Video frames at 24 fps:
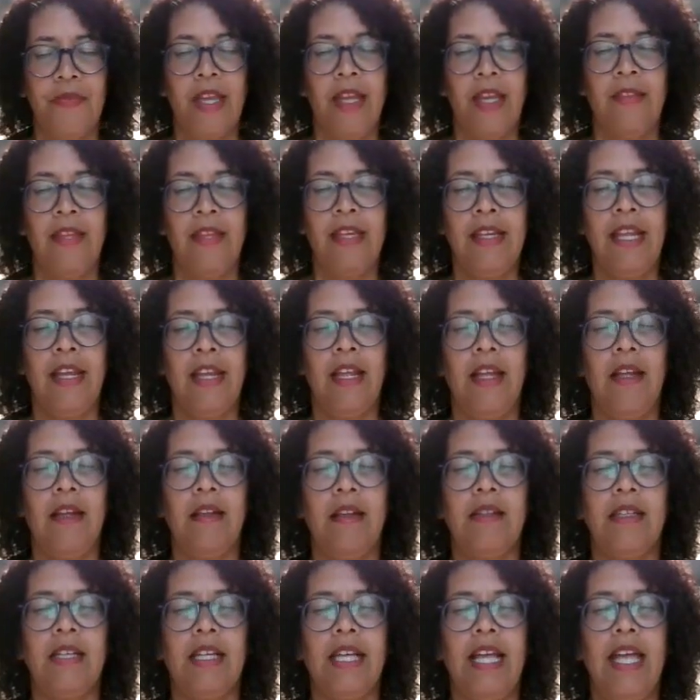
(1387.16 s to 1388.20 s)
and then
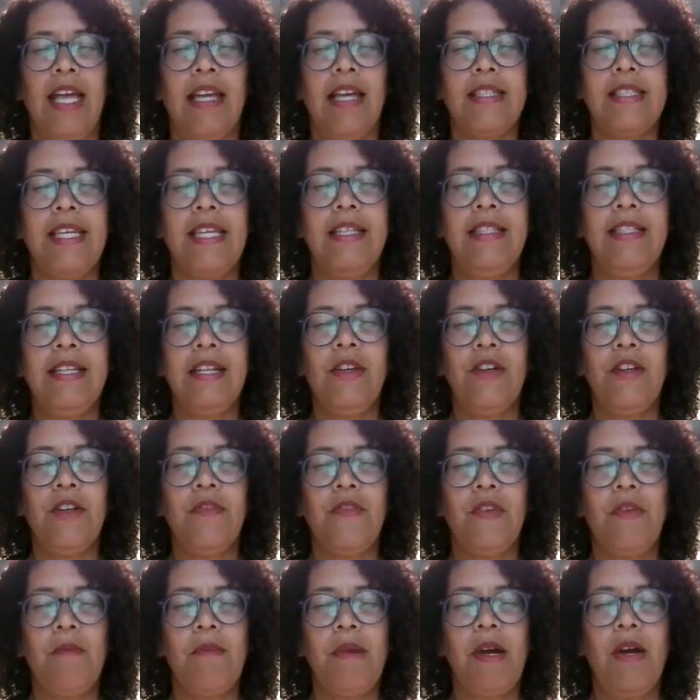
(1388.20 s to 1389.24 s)
exhale it out
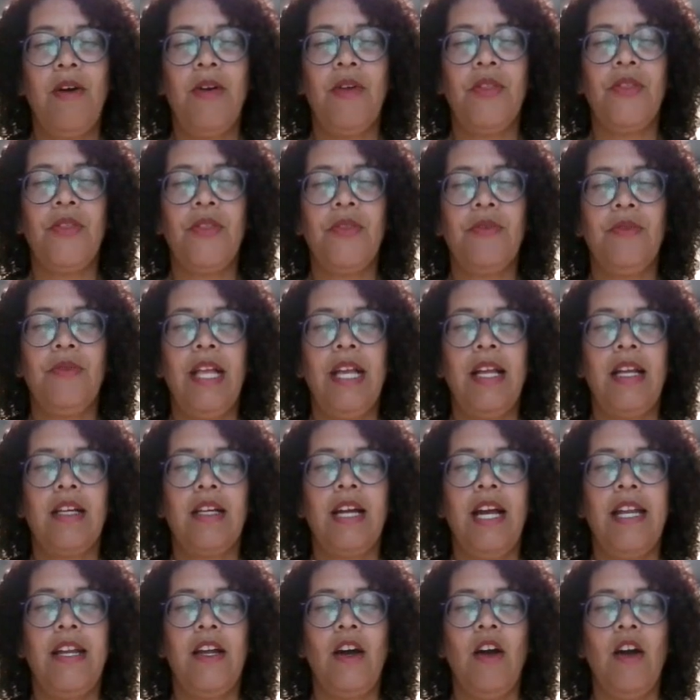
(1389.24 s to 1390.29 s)
of your mouth, like
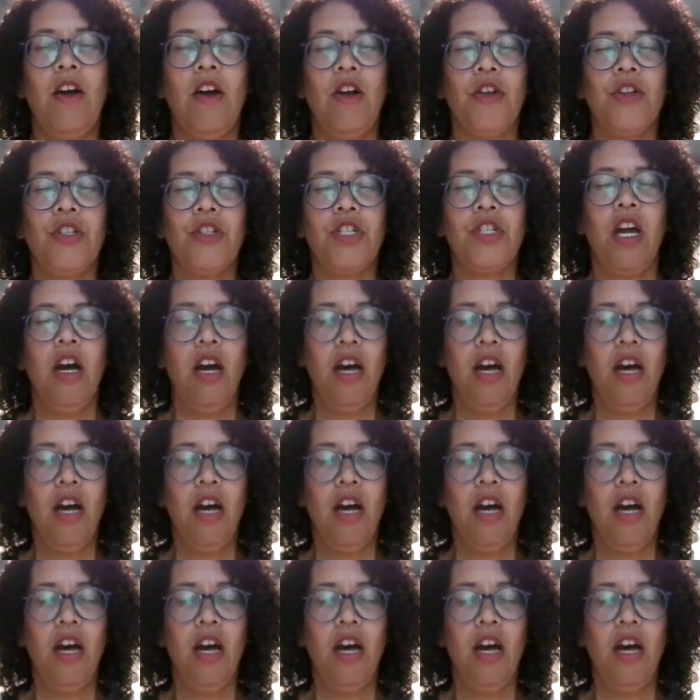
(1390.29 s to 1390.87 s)
kind of harsh.